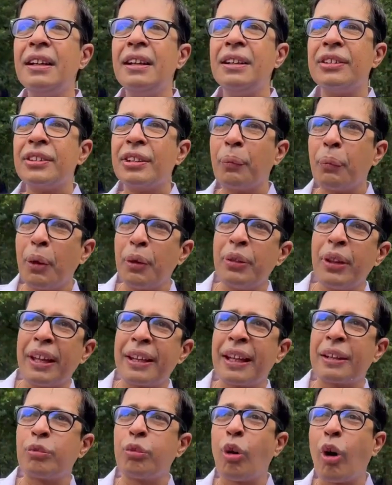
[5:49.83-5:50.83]
Suppose you are
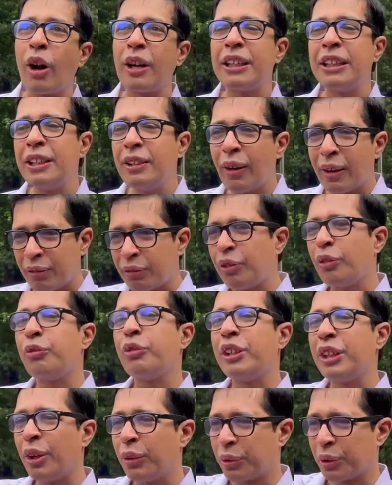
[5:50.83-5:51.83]
at 40 or
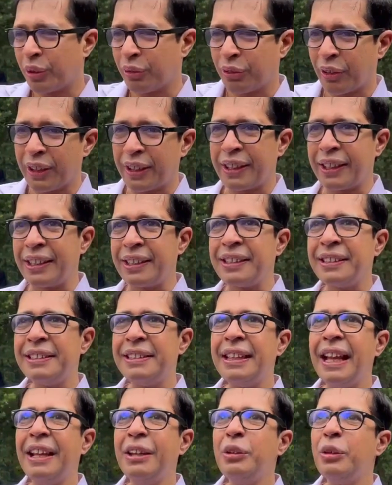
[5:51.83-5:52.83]
50 out of 100,
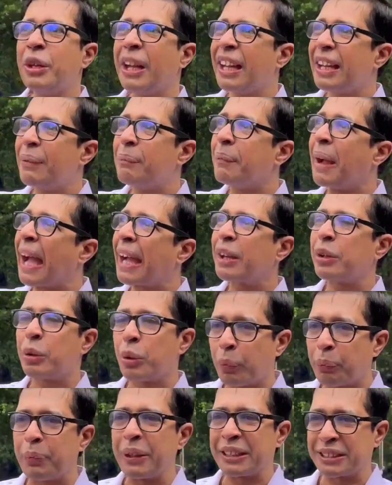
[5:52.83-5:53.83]
then you get a
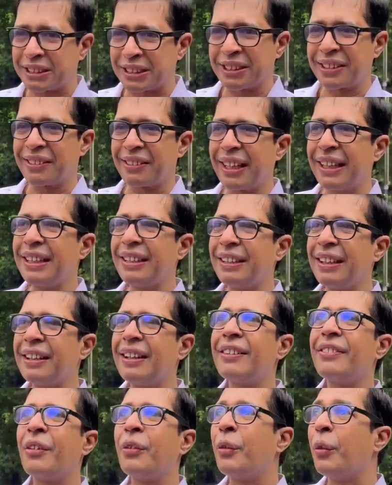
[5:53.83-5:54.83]
macro picture, right?
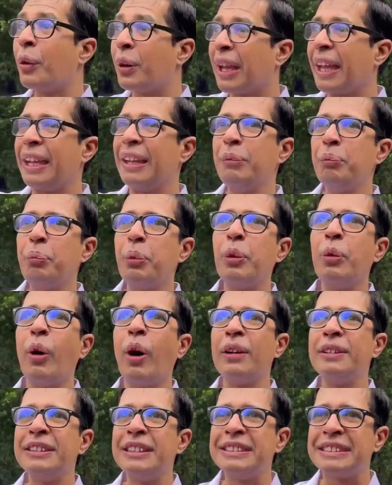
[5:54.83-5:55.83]
So, okay, improve
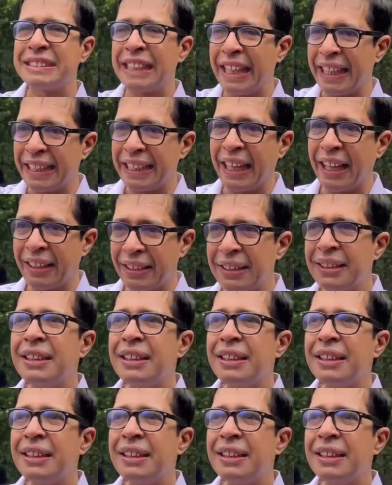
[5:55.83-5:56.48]
on this area.